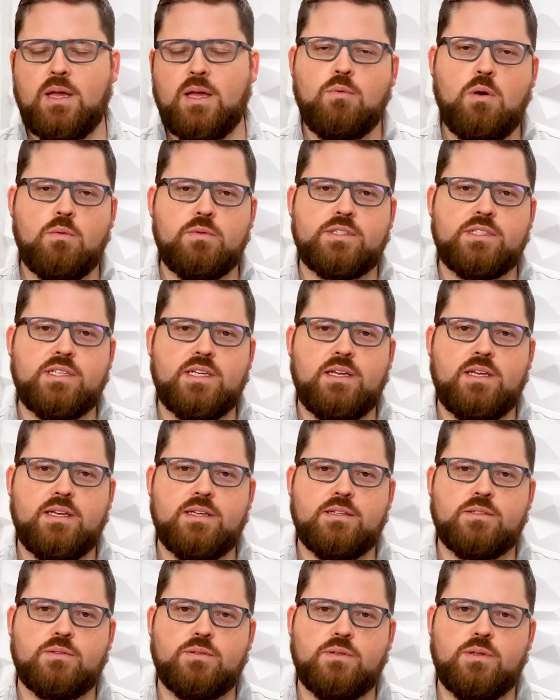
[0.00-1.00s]
And what we see
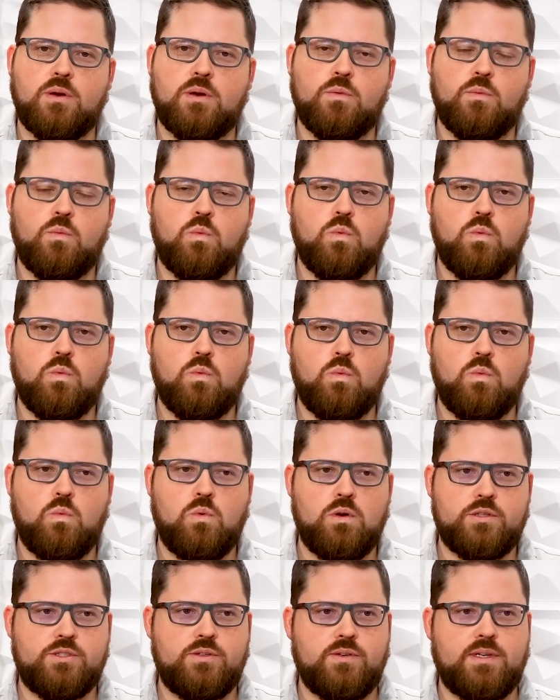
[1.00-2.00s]
is, you know,
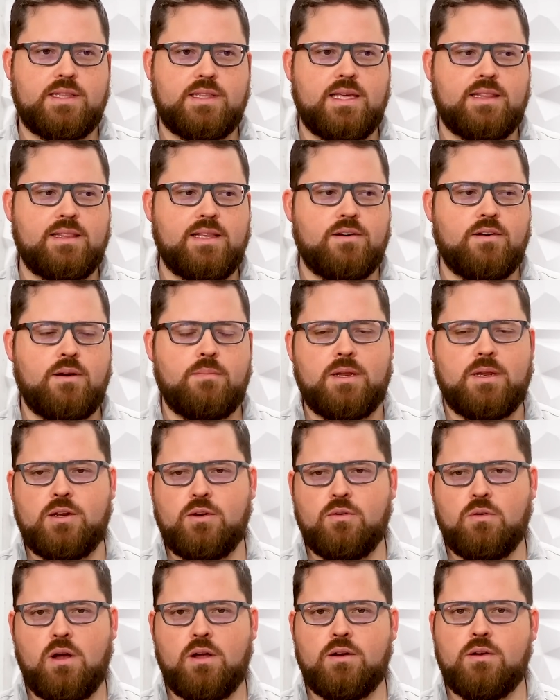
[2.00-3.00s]
once you get that letter, I mean,
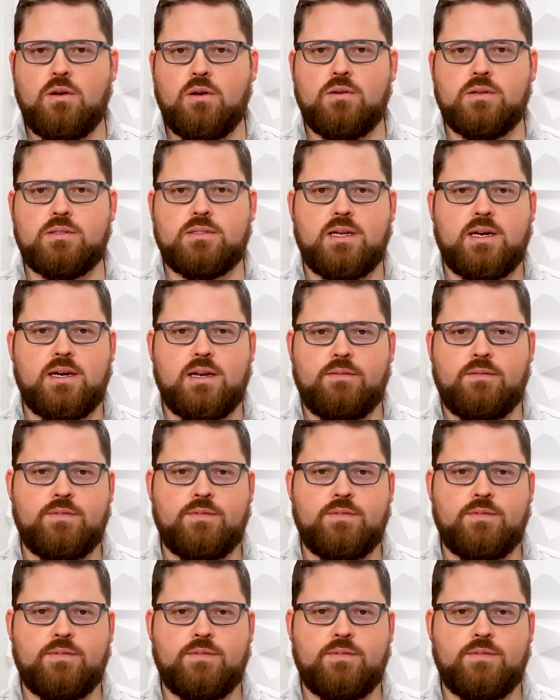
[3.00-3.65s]
you're on notice that an